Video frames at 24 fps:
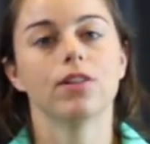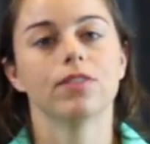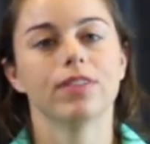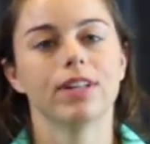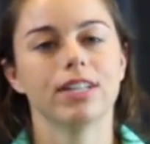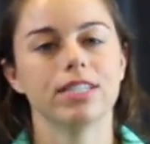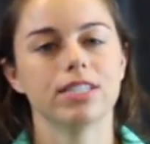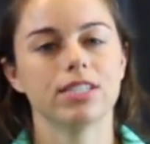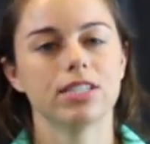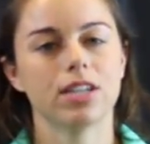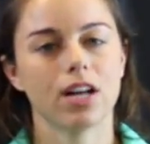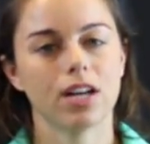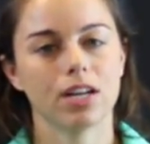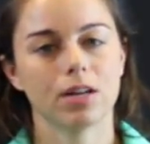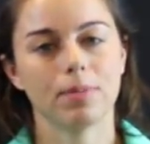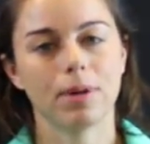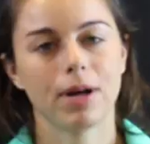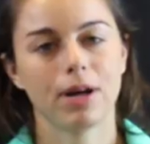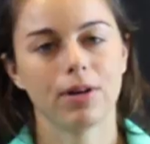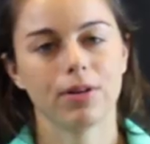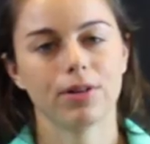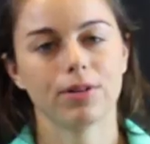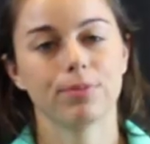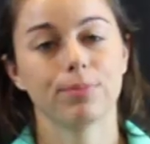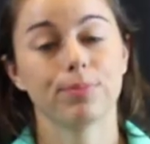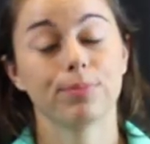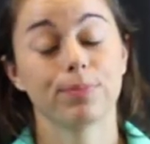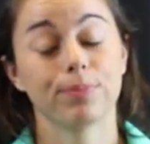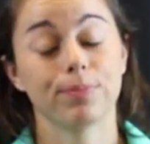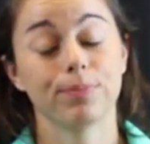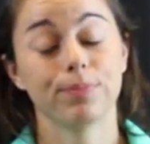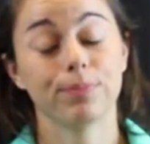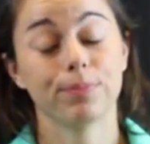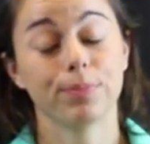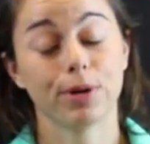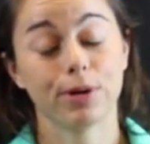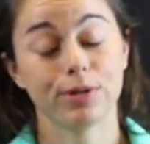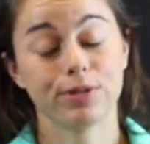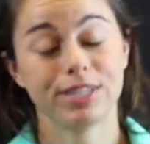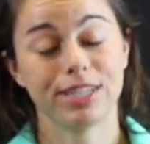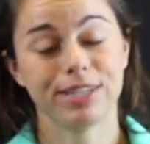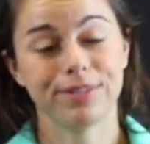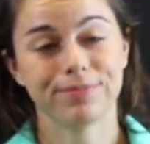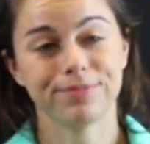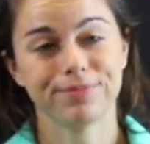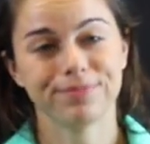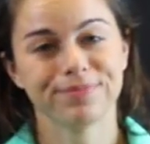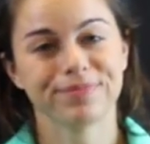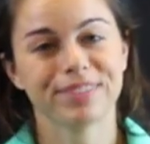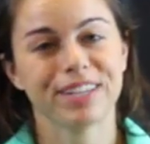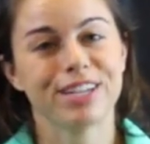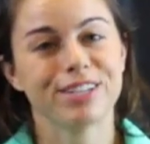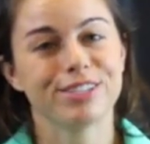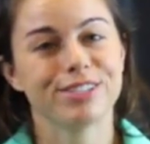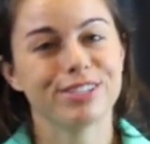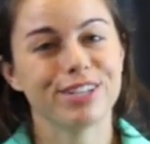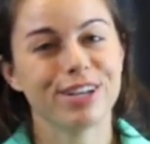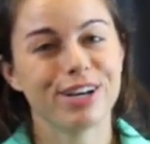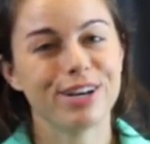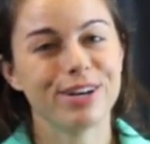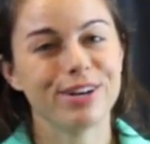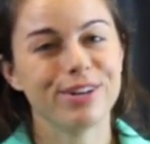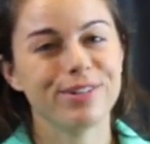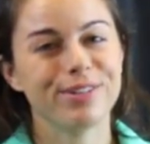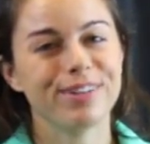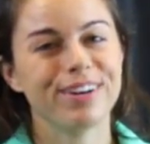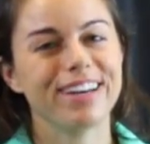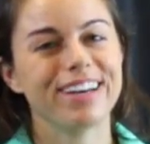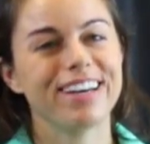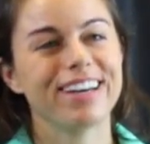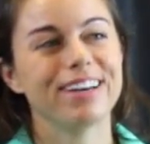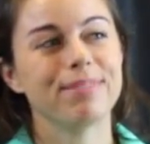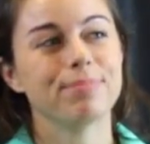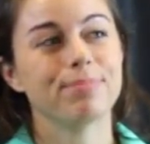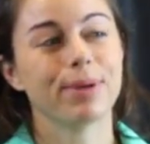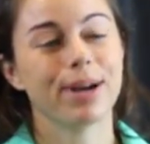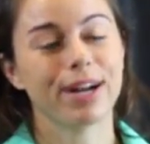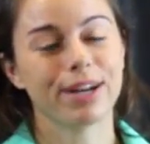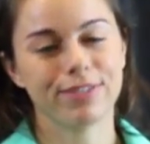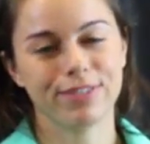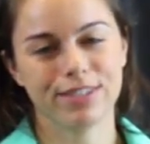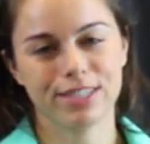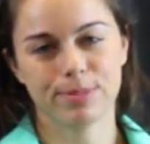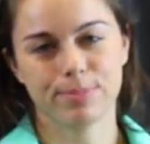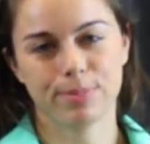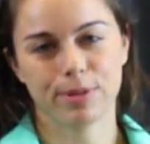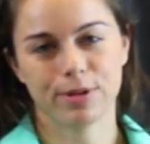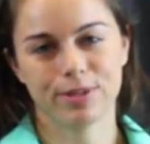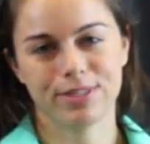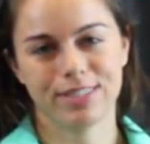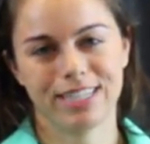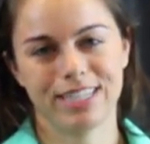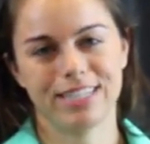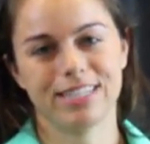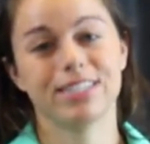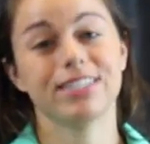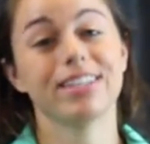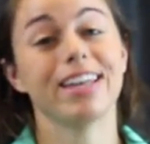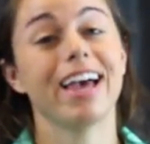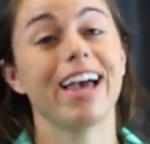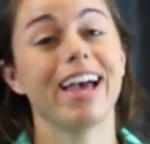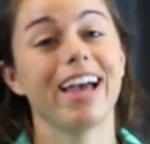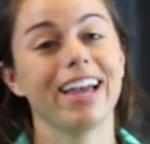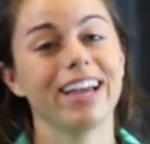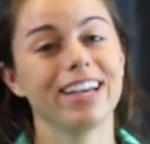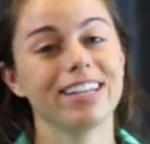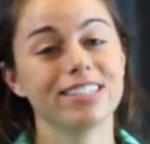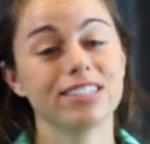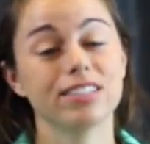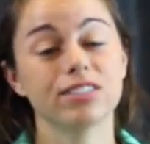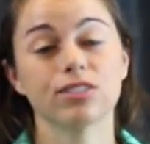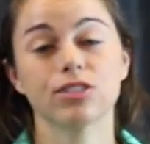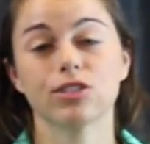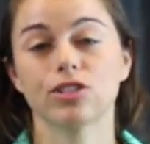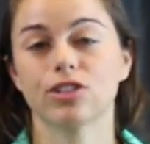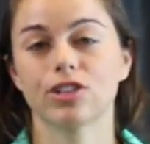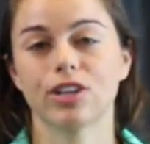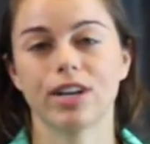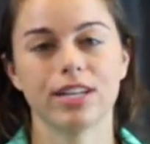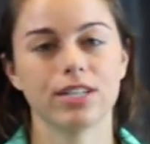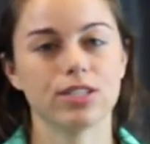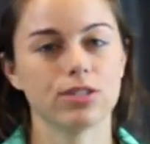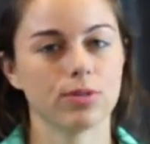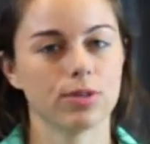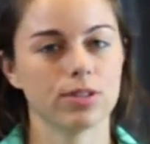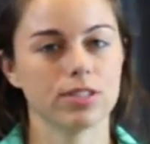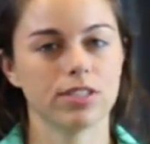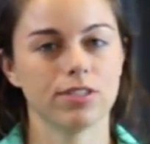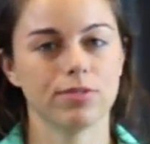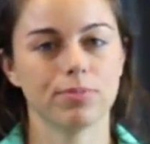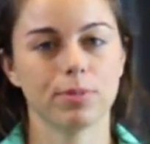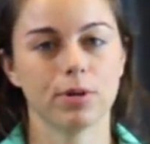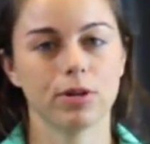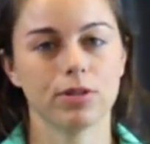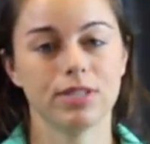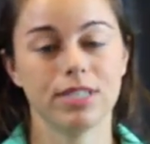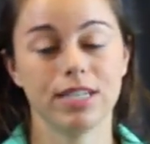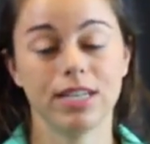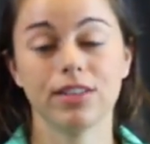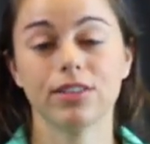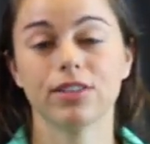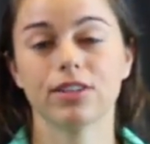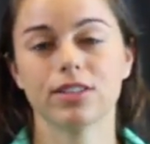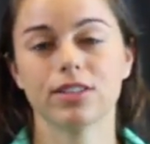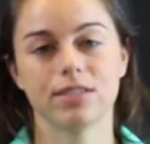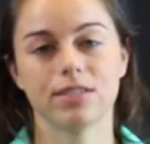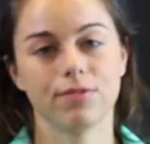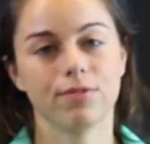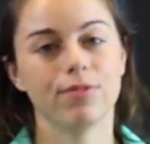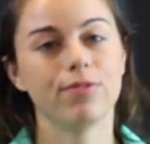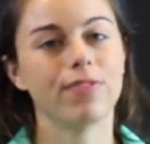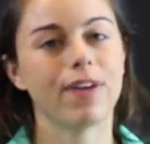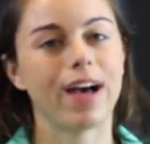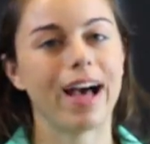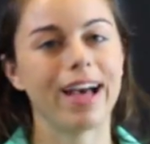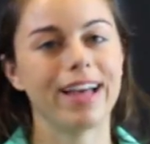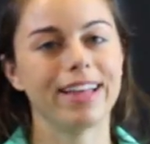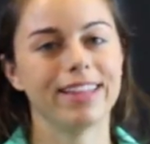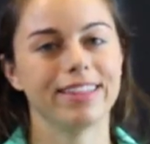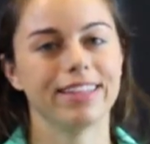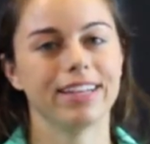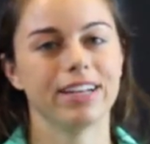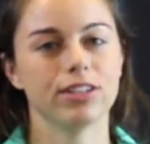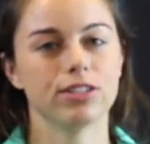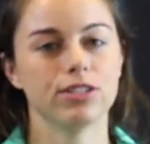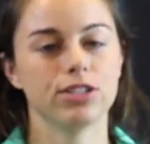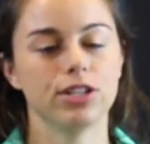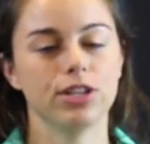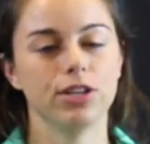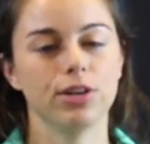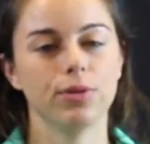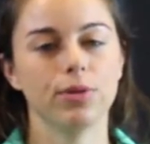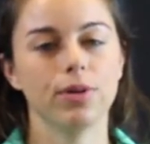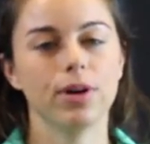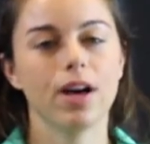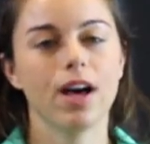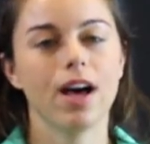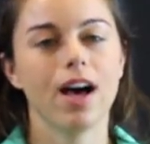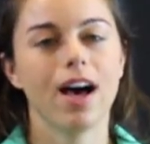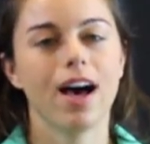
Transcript: Let's talk about protein. So, breakfast proteins. Eggs, great source of protein. some fat in there too.